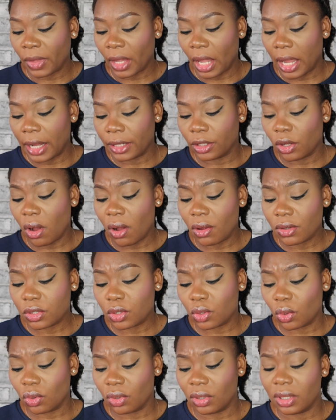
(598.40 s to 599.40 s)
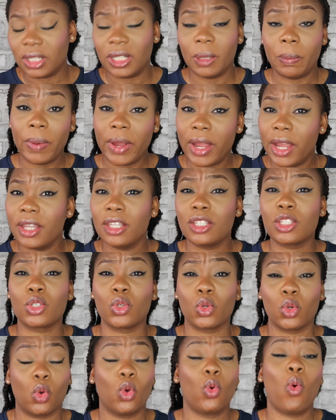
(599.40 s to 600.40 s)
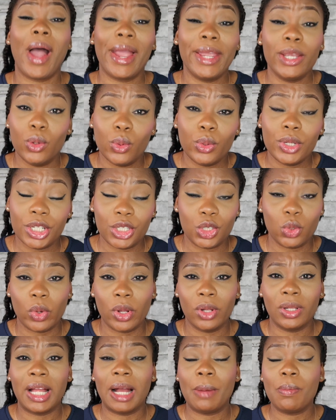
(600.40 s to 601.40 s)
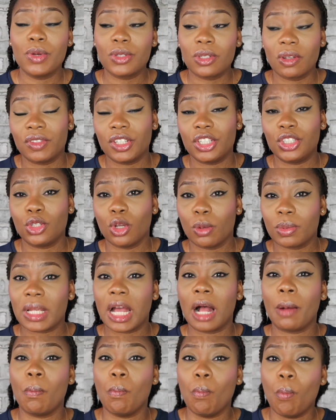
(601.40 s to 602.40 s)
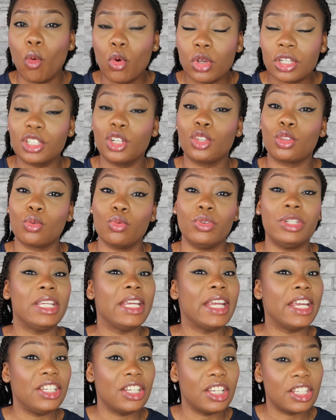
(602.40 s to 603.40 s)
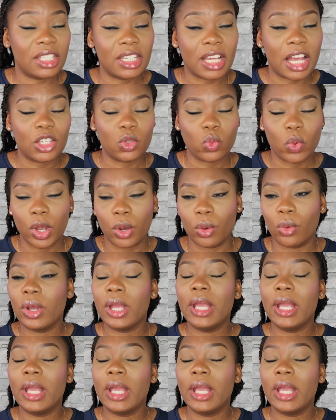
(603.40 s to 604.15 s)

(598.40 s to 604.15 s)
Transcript: And also the pay is quite good as well, and most of these jobs are mostly through the agency as well.